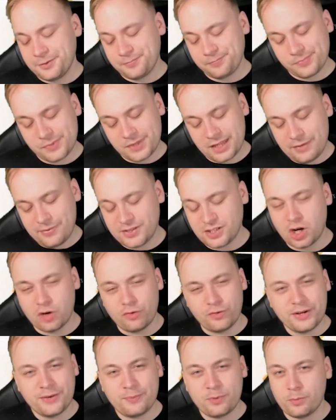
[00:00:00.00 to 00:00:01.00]
If there's not a
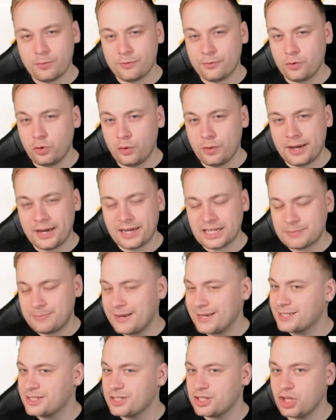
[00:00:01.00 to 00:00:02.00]
reprint before then, expect
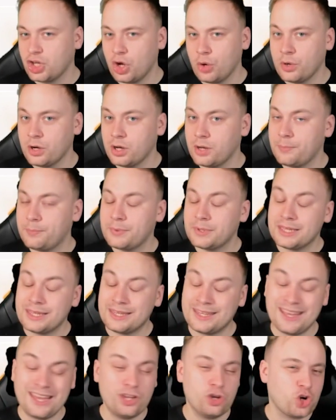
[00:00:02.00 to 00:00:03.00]
it to go up.
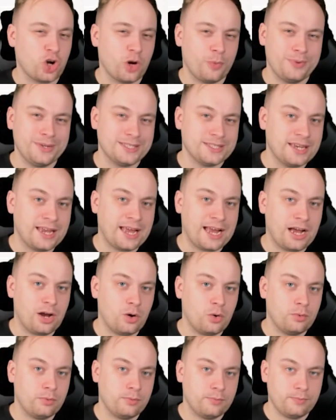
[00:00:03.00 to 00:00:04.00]
Get your copies now.
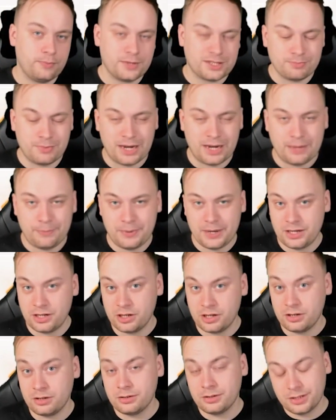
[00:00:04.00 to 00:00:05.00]
It's my
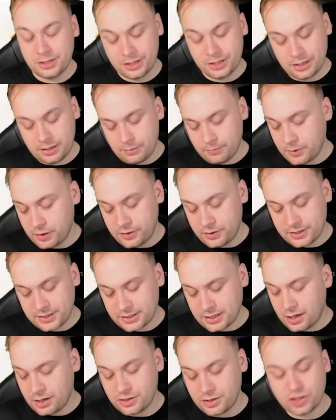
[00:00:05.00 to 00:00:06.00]
opinion. But this
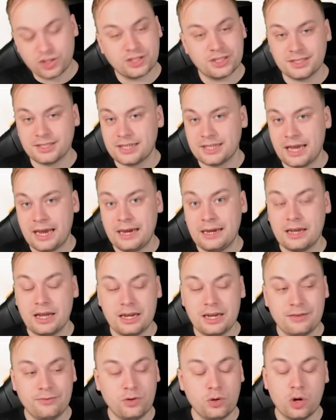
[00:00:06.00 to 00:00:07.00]
card's just insane. And
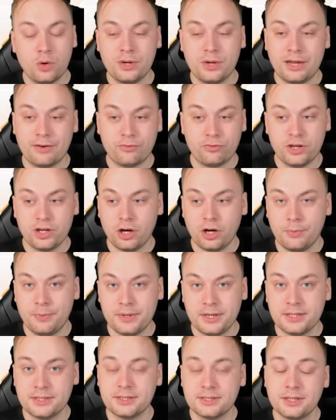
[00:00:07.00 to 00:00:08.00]
if you only have 3
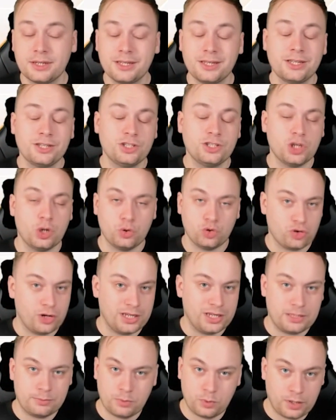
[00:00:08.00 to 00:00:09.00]
copies, don't trade
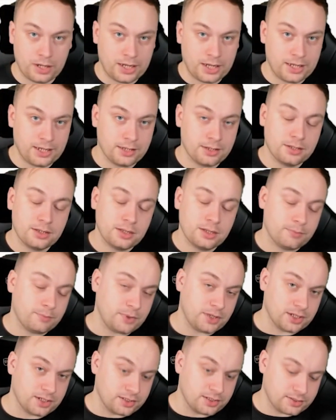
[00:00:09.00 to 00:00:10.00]
them away.
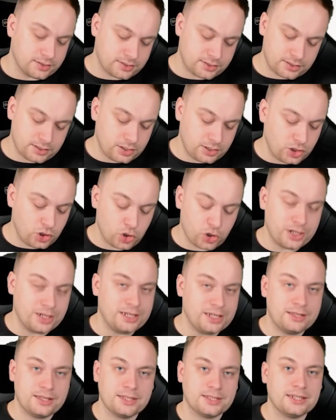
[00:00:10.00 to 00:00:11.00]
because you're going to need
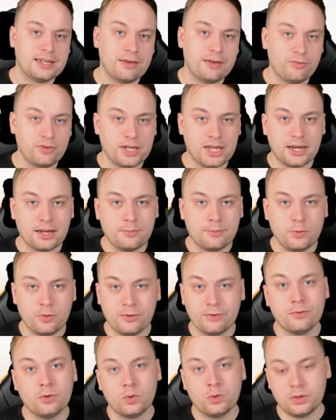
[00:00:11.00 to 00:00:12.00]
this in every deck moving
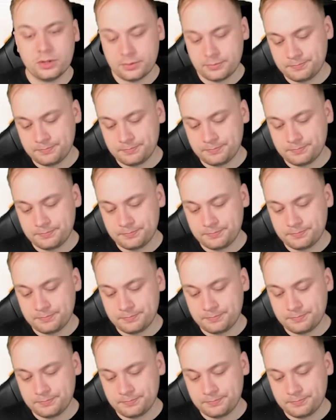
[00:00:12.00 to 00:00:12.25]
forward.